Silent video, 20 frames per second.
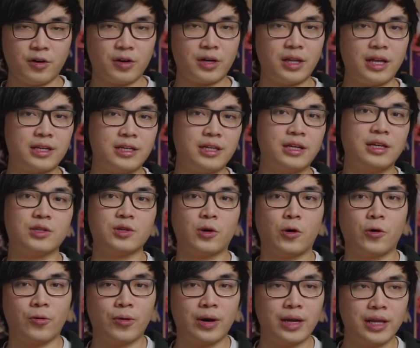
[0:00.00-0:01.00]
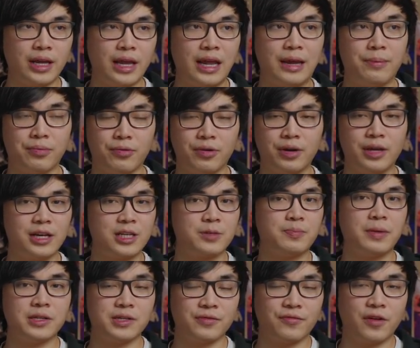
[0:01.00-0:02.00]
collecting is already a pretty
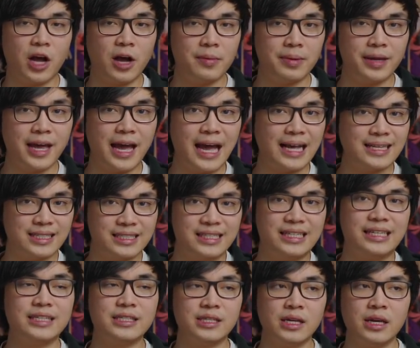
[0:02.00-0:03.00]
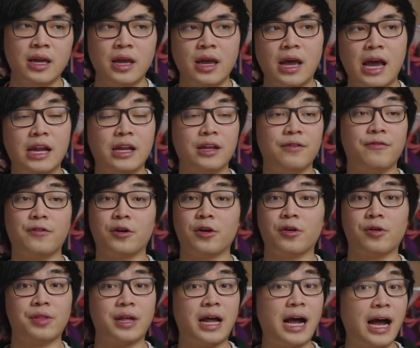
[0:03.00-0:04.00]
expensive hobby as it is. Any
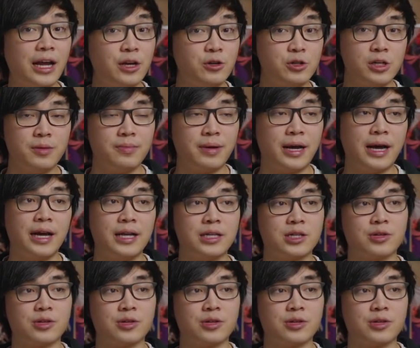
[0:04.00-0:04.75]
figure that I usually buy, it's